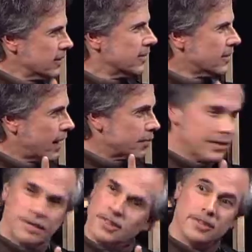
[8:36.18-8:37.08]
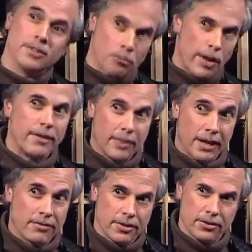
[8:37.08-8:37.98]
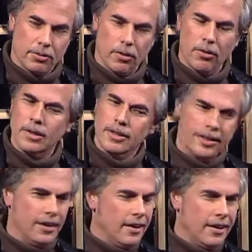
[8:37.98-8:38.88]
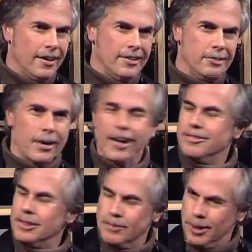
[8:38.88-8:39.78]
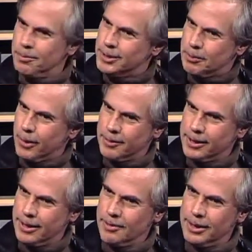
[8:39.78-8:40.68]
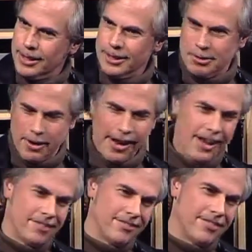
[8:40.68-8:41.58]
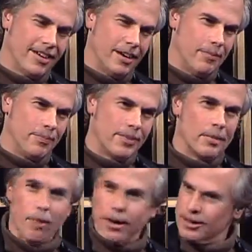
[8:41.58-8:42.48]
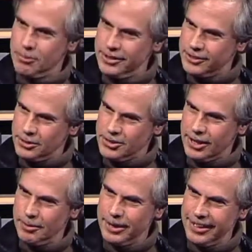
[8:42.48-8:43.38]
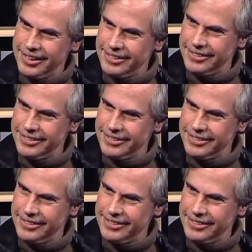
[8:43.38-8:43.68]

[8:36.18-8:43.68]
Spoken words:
This, I believe he is the right man for this role. You have the development department coming in, you have market research coming in,